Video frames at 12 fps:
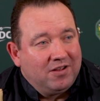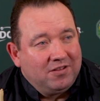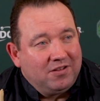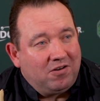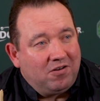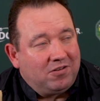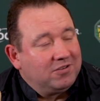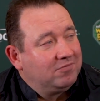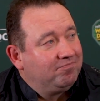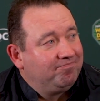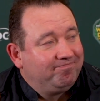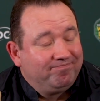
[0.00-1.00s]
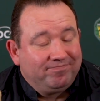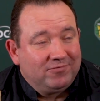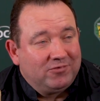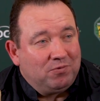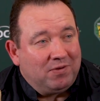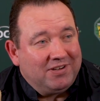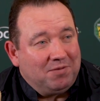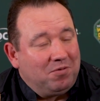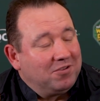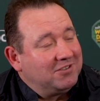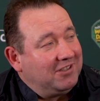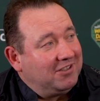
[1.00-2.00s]
they're all twenty
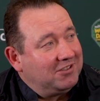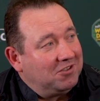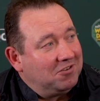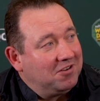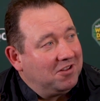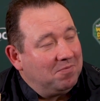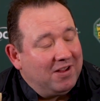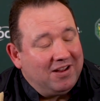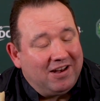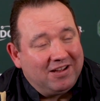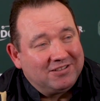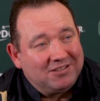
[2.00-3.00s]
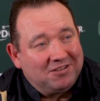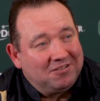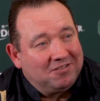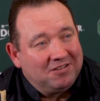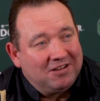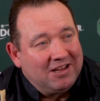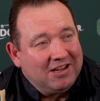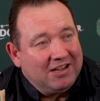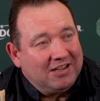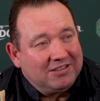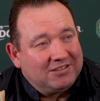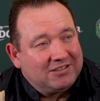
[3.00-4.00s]
plus years younger than me, like, so
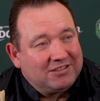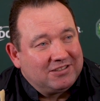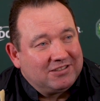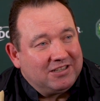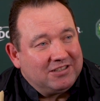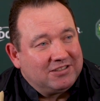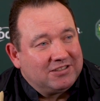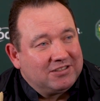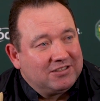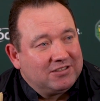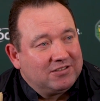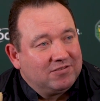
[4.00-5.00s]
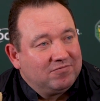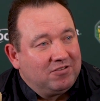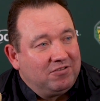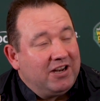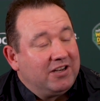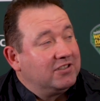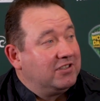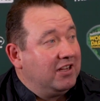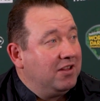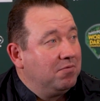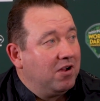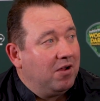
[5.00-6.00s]
it's it's great to
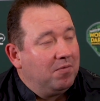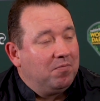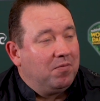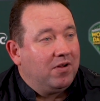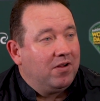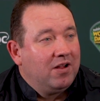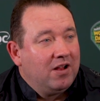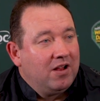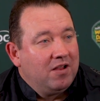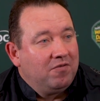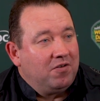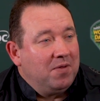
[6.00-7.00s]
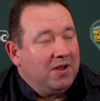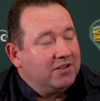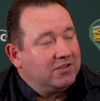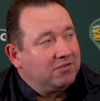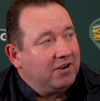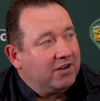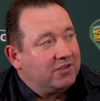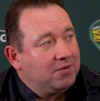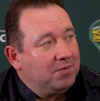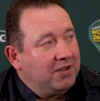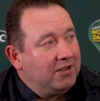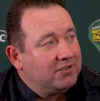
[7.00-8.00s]
see them coming, but for me it's great
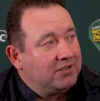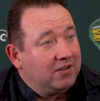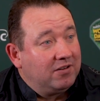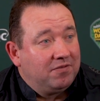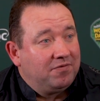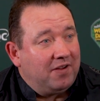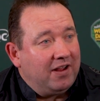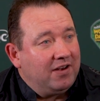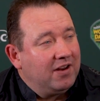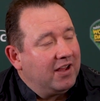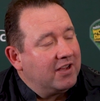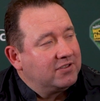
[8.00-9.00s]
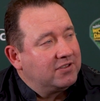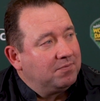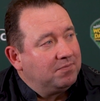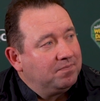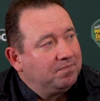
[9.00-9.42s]
to be still fighting against them.